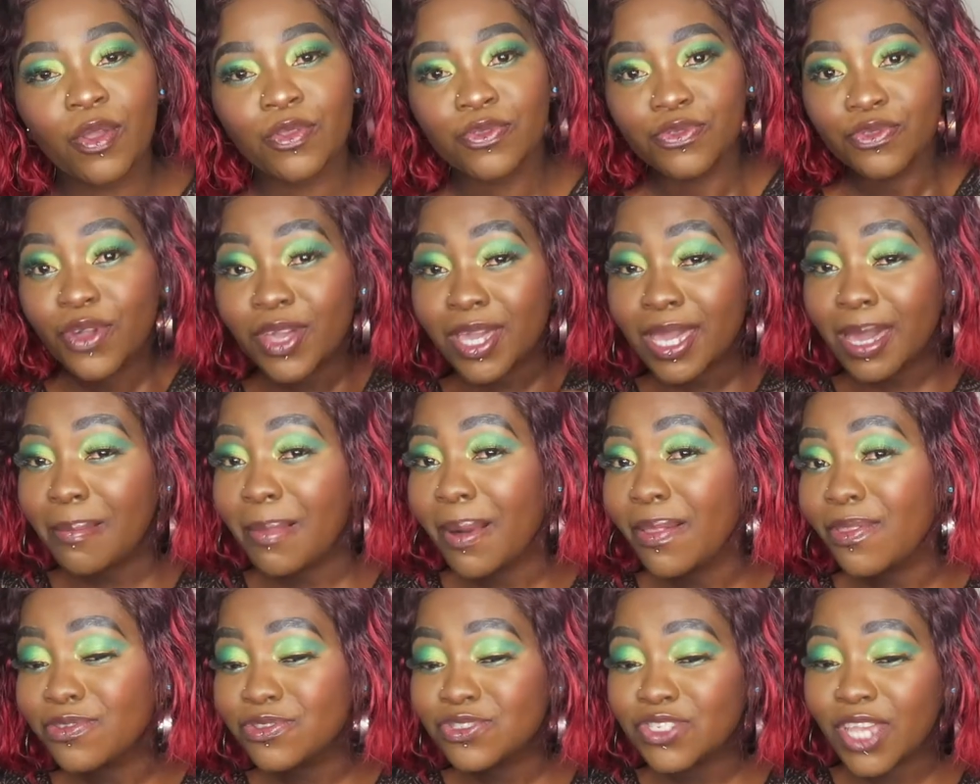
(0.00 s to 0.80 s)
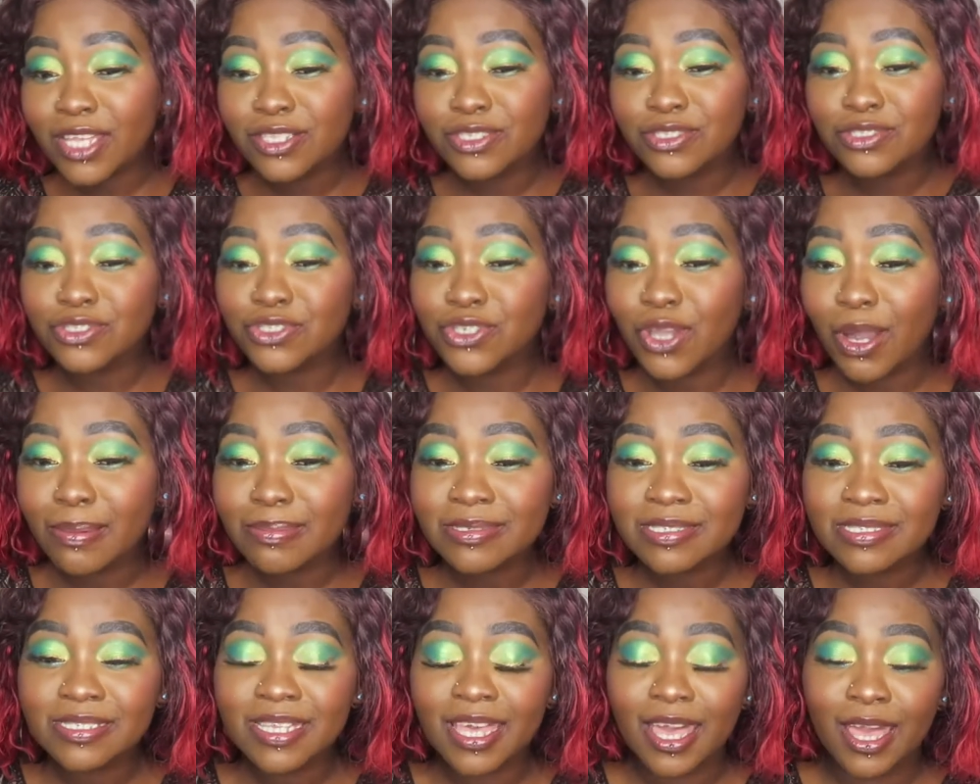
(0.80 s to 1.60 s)
talking about those Chinese shops,
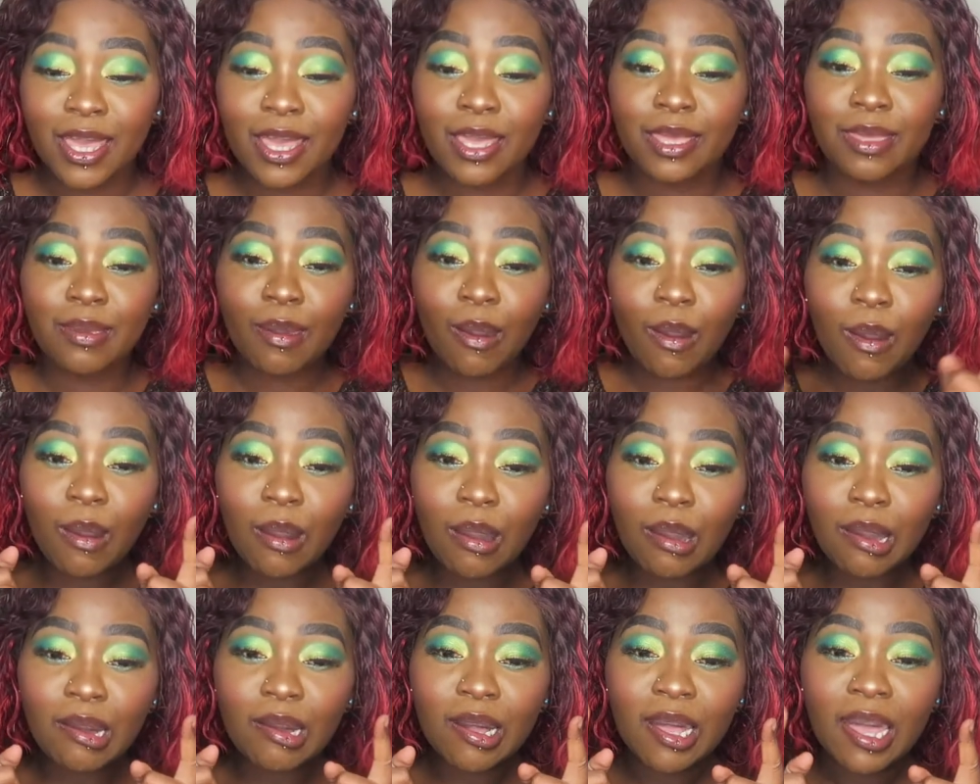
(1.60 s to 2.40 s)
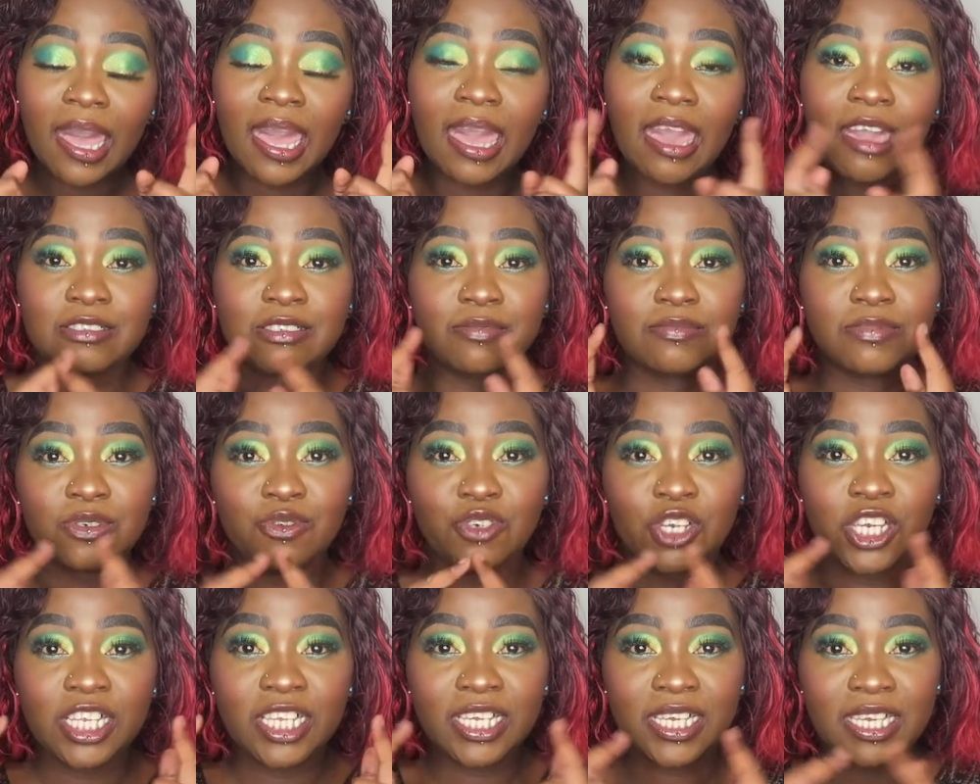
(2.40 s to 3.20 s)
y'all have to be
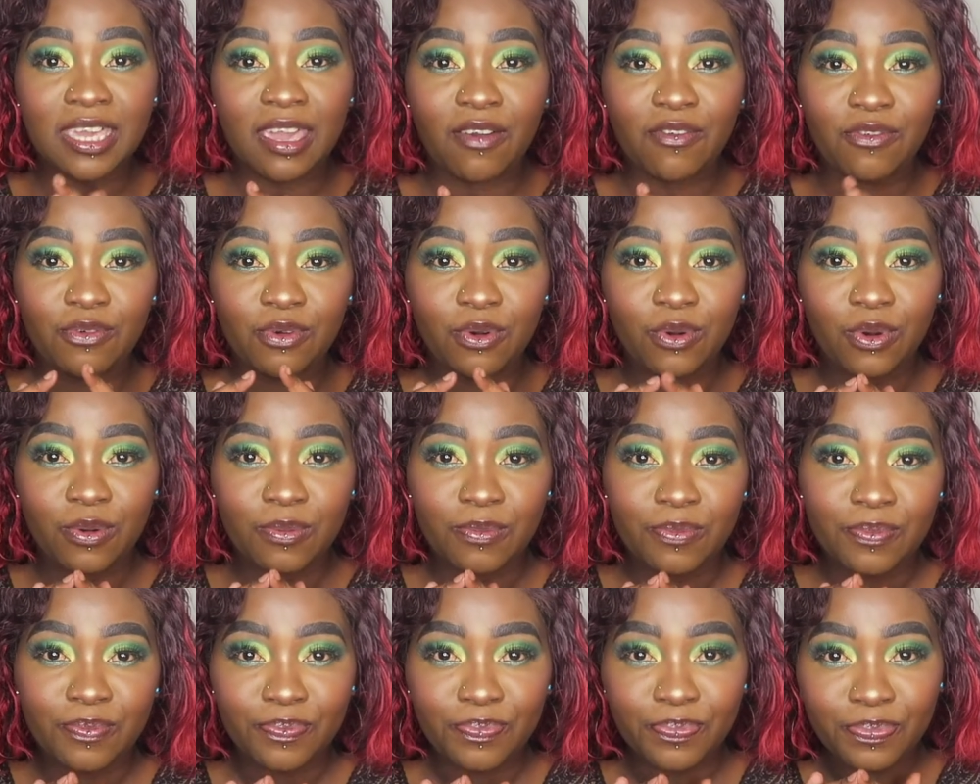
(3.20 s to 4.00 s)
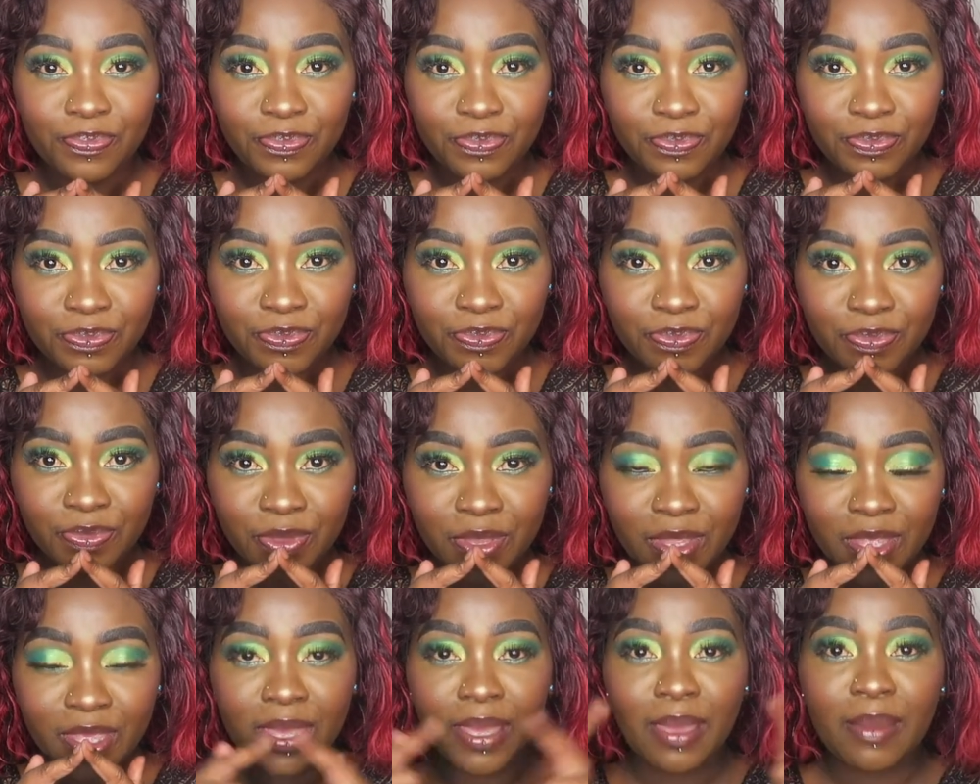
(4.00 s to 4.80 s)
really careful.
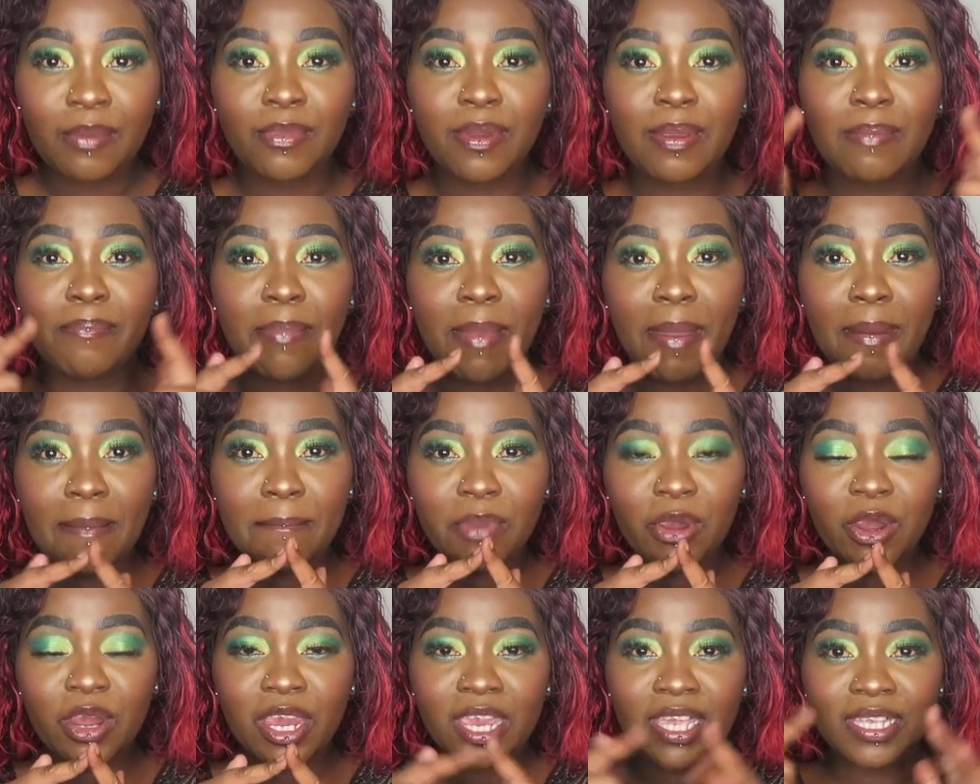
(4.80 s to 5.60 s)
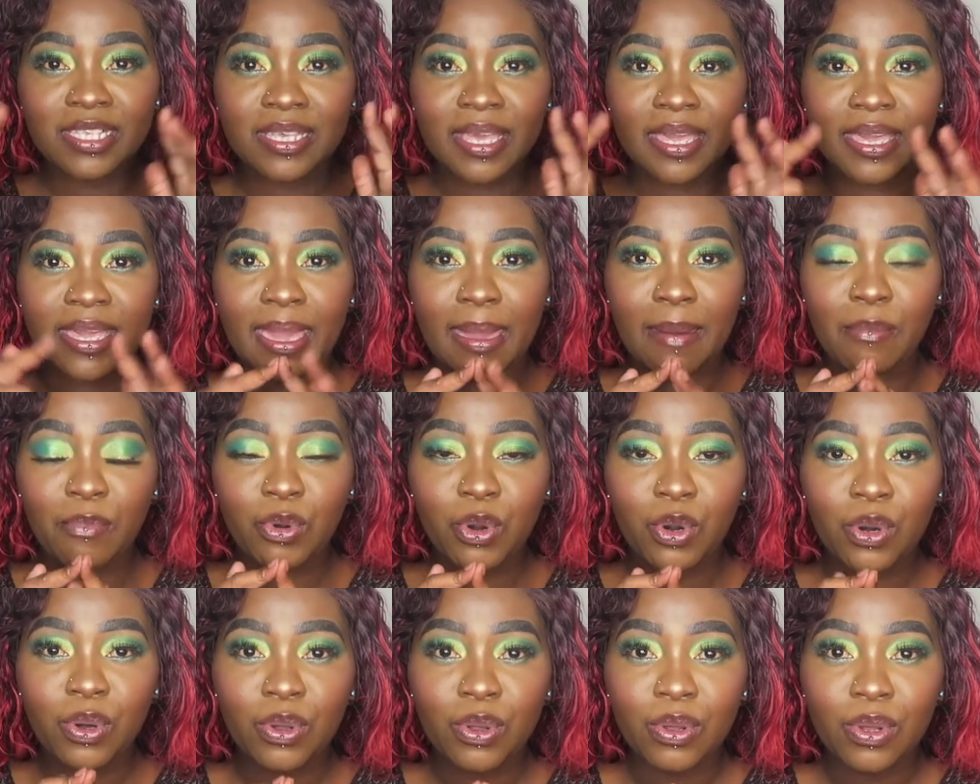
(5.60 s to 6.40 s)
Remember, it's a
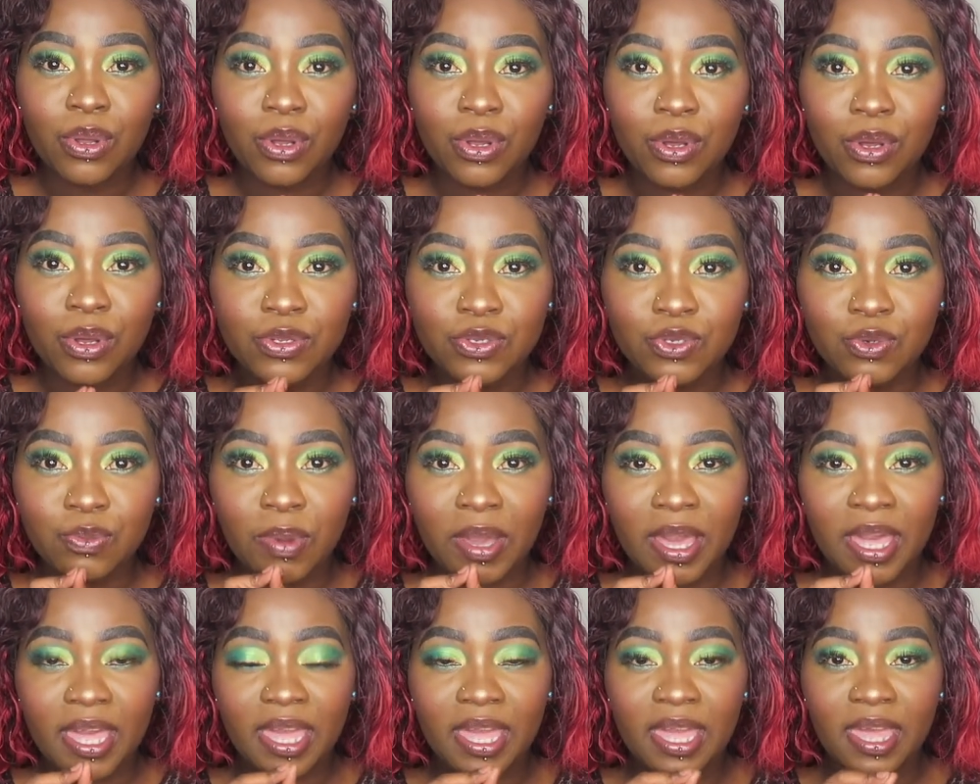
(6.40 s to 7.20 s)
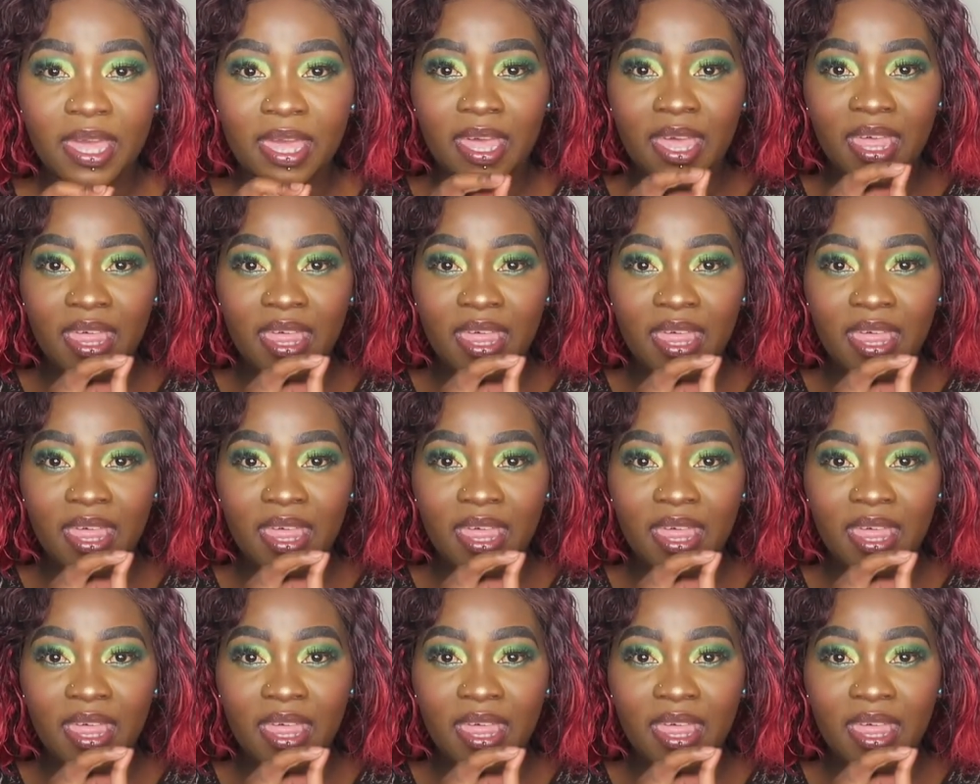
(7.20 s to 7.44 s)
gamble to buy